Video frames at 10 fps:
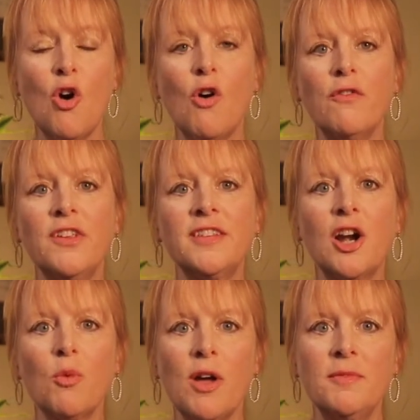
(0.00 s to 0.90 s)
or visit
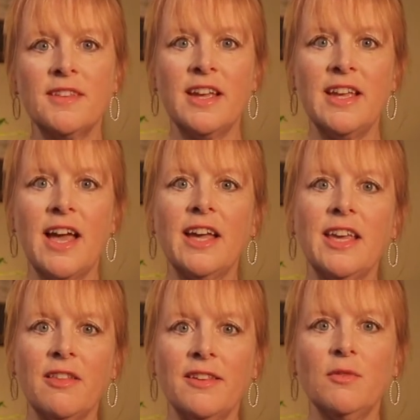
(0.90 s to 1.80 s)
our website at
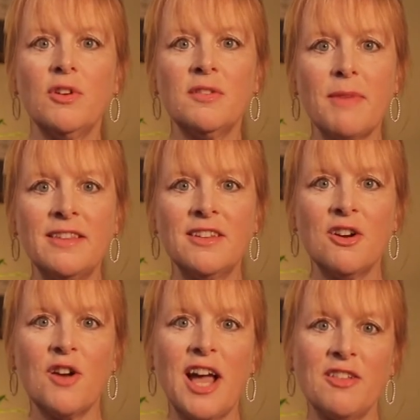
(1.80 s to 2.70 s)

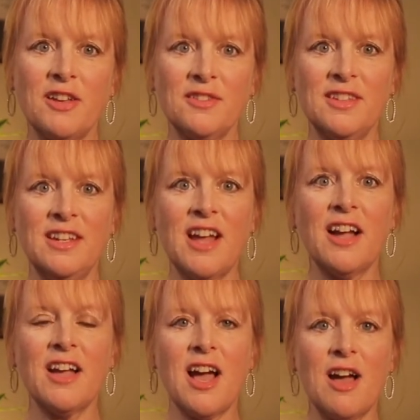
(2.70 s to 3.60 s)

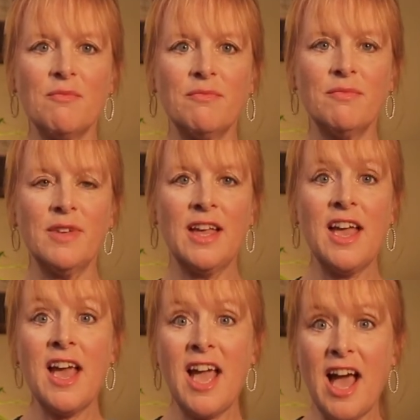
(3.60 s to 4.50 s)
killingsworthspencerllc.com.
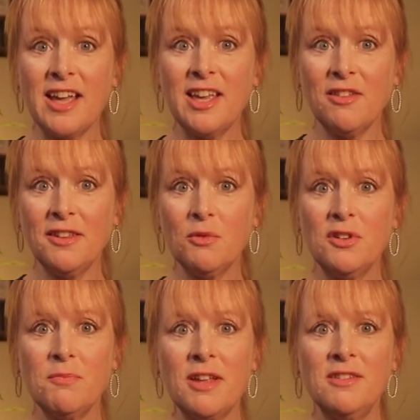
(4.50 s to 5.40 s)
At Killingsworth
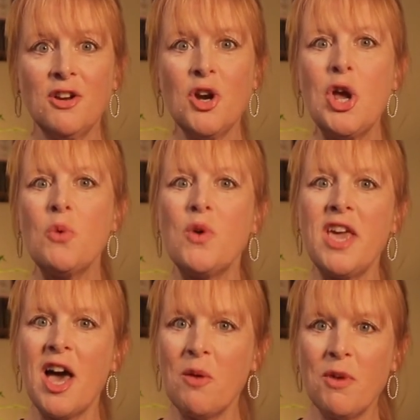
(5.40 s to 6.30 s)
Spencer, we
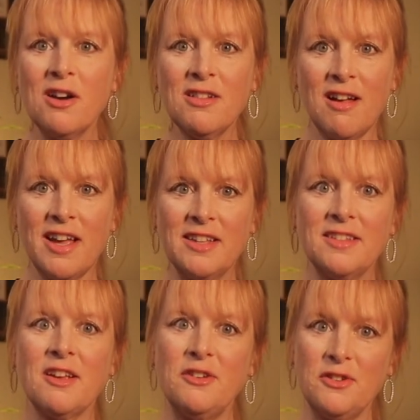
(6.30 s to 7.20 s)
help our clients
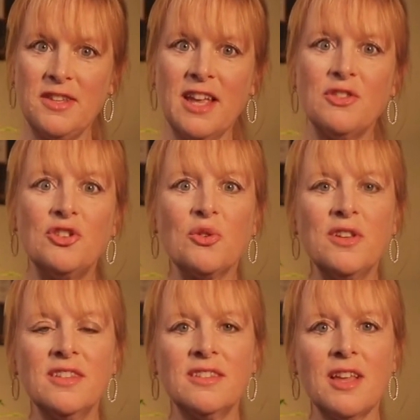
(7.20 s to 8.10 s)
understand the
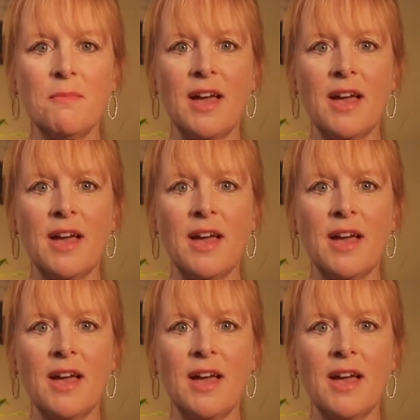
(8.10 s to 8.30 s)
choices that